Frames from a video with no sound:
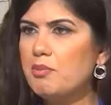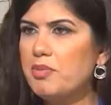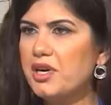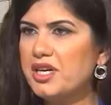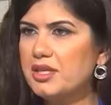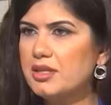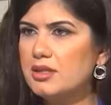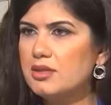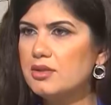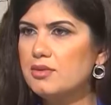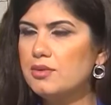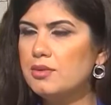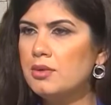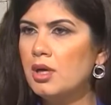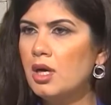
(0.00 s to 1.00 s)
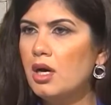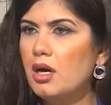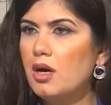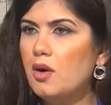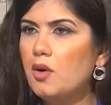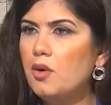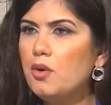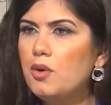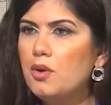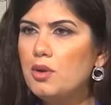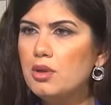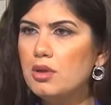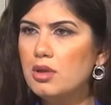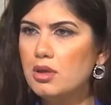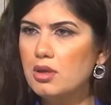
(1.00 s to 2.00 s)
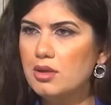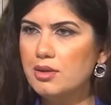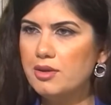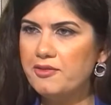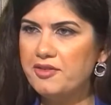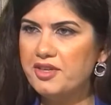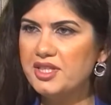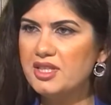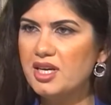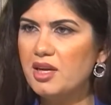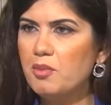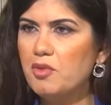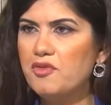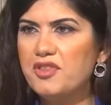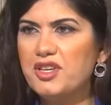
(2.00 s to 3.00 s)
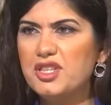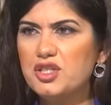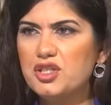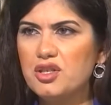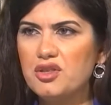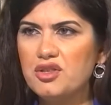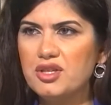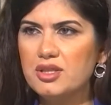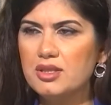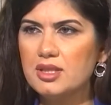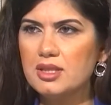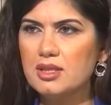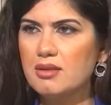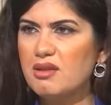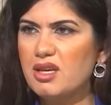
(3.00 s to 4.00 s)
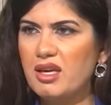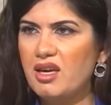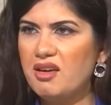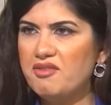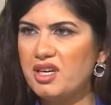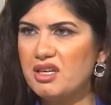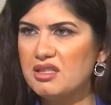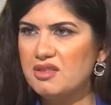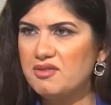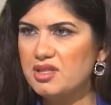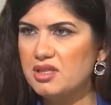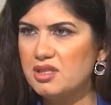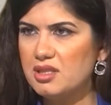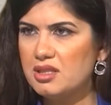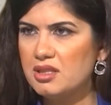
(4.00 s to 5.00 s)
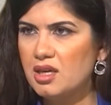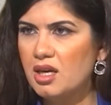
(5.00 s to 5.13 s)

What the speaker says: parents do, all the free time of their children, they have activities?